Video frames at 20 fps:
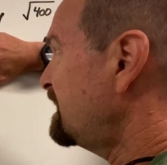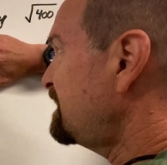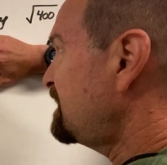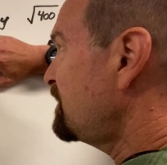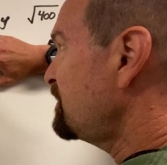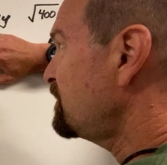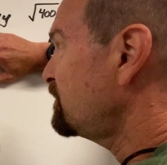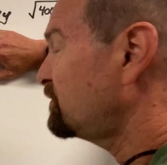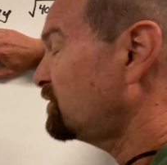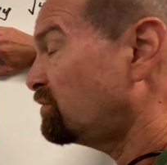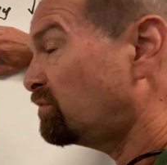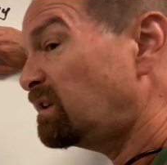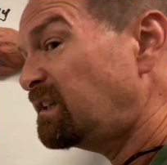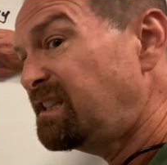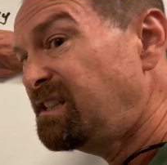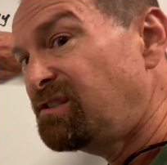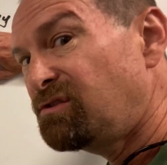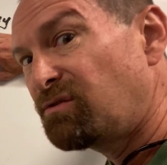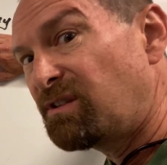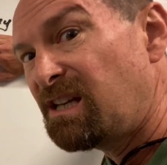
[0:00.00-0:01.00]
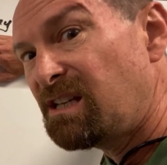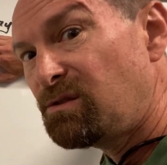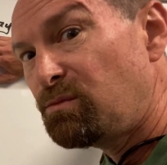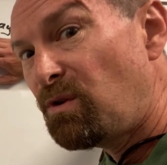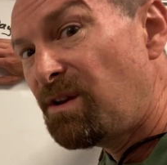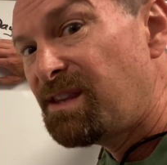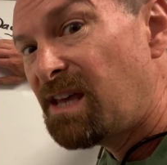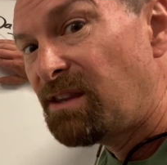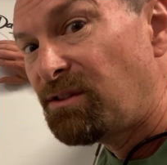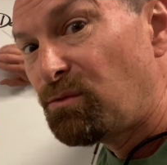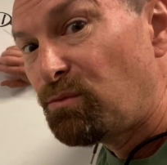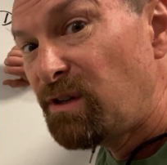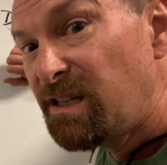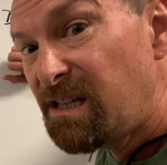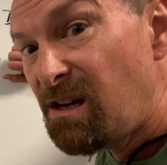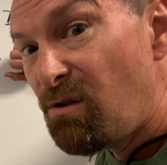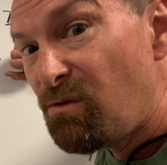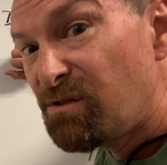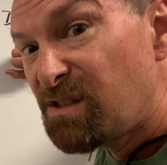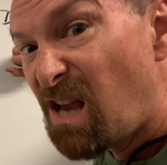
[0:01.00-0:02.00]
another 3. So guess what? That 3
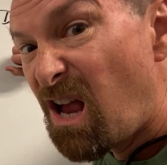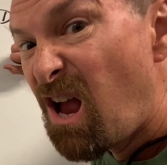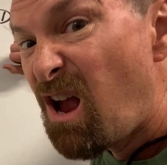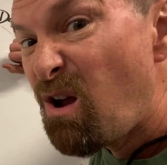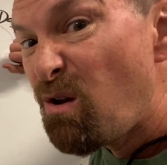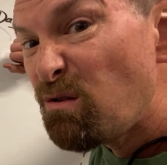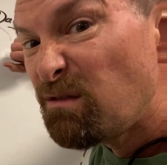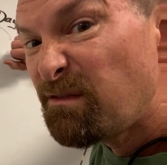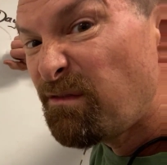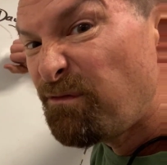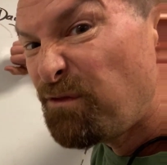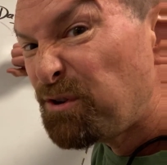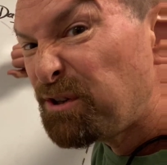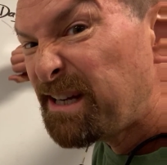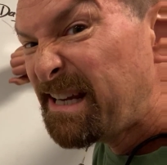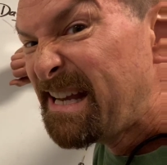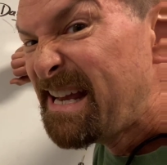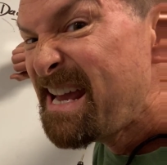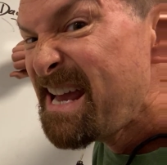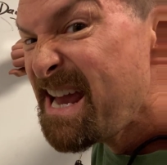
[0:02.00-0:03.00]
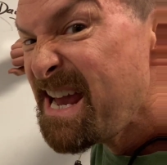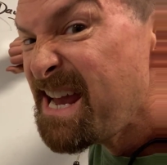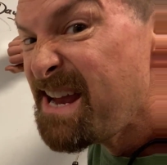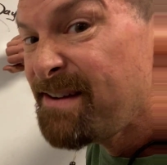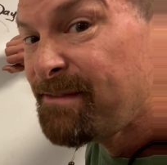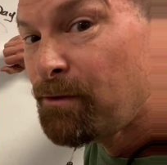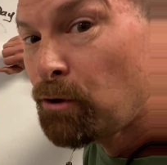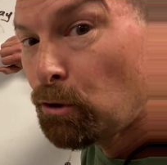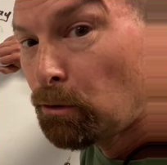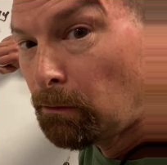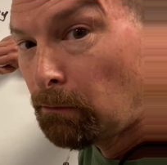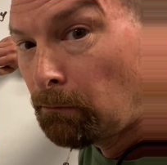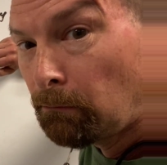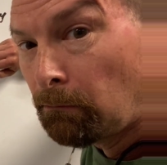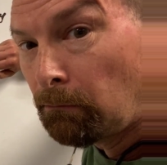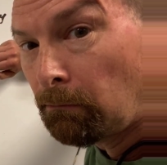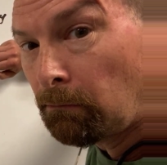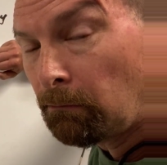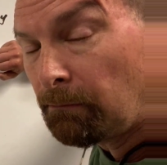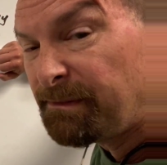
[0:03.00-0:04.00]
goes on forever.
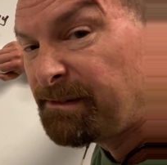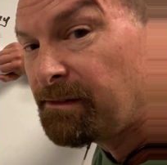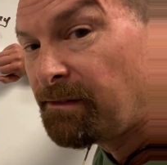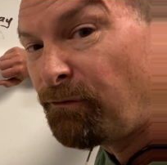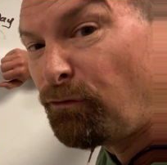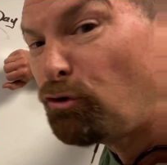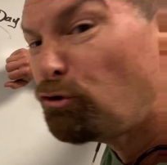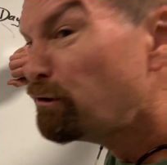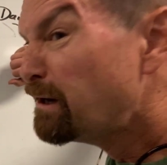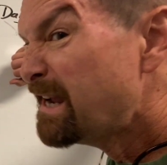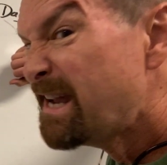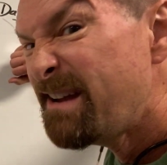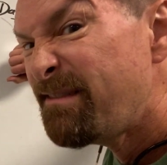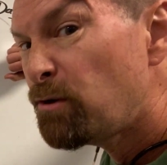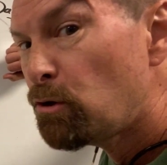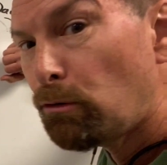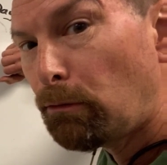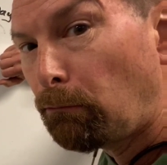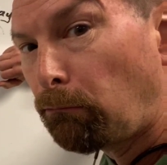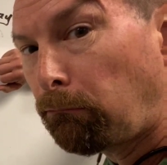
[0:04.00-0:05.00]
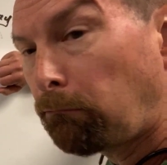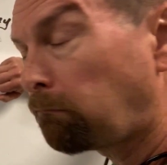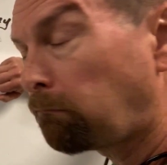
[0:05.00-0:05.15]
Forever.